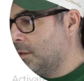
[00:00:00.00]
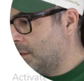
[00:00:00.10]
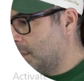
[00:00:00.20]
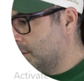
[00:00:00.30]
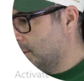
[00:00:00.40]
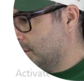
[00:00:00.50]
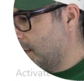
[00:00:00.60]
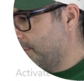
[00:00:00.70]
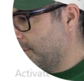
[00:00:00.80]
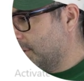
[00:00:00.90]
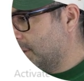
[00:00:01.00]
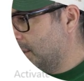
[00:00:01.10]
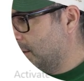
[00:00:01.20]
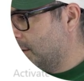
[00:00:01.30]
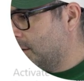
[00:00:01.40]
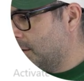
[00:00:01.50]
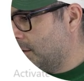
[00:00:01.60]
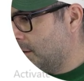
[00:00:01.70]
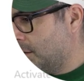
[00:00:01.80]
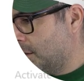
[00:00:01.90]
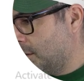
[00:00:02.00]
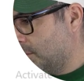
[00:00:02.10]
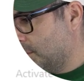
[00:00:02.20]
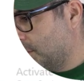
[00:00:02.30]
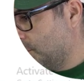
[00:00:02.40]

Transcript: And that's 7. So